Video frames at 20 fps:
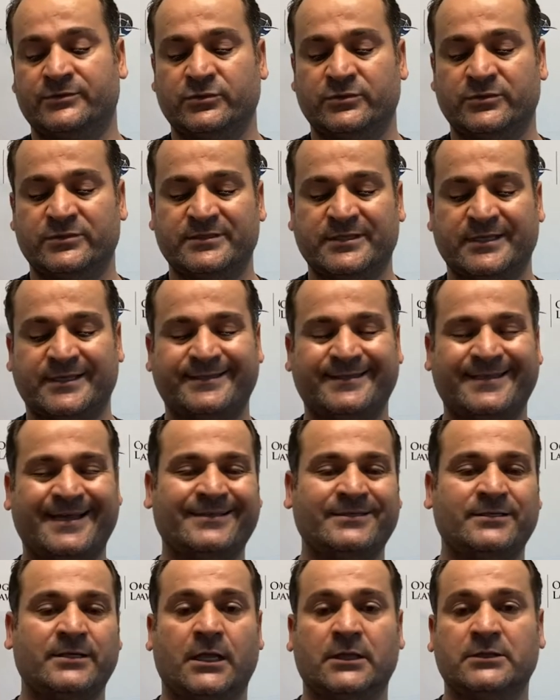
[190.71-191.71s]
So there's like a
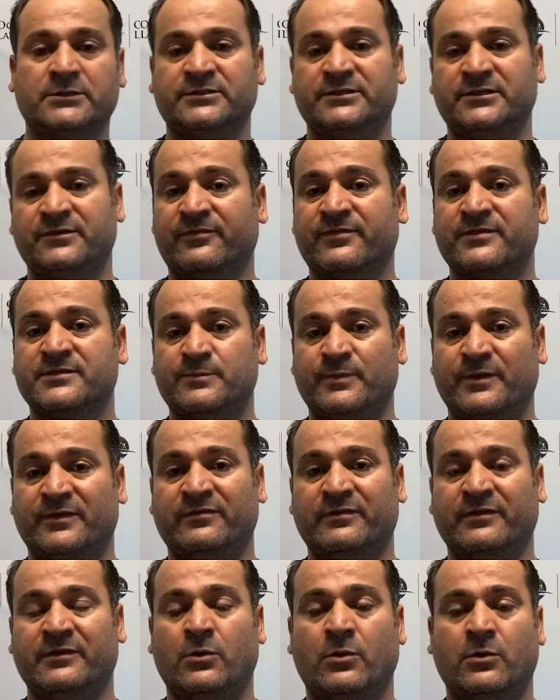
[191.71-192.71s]
$10 difference
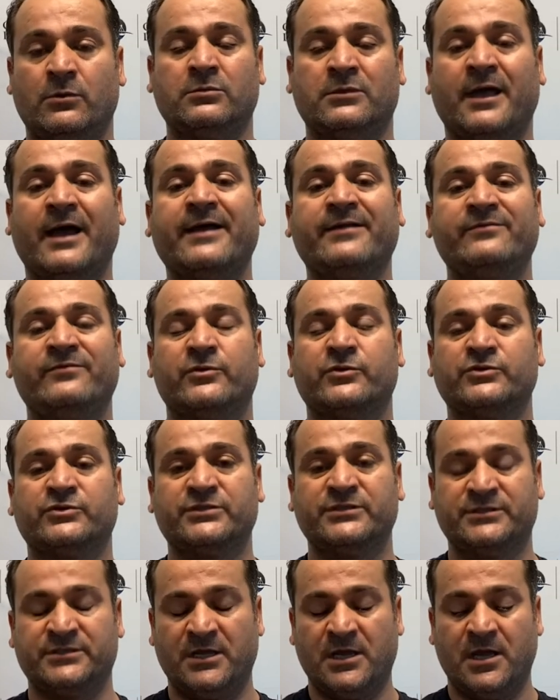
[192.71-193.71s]
between online
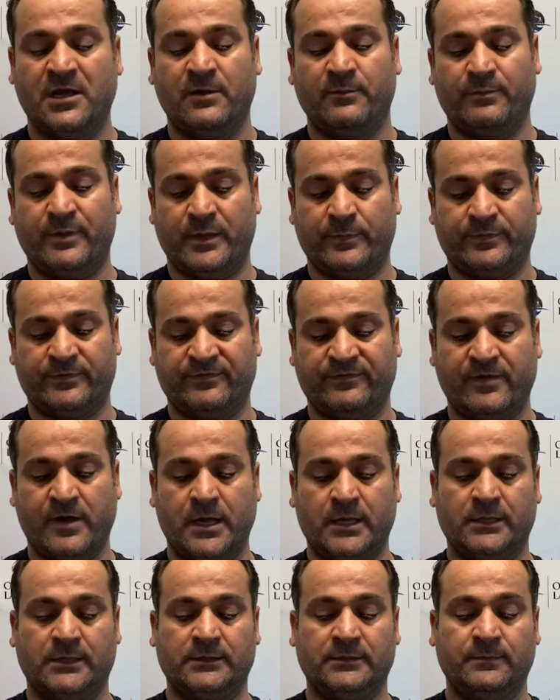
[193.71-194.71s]
versus paper
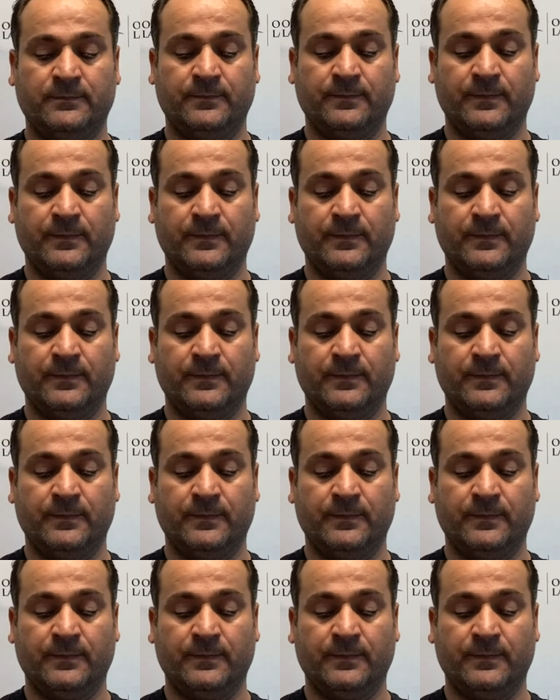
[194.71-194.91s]
filing.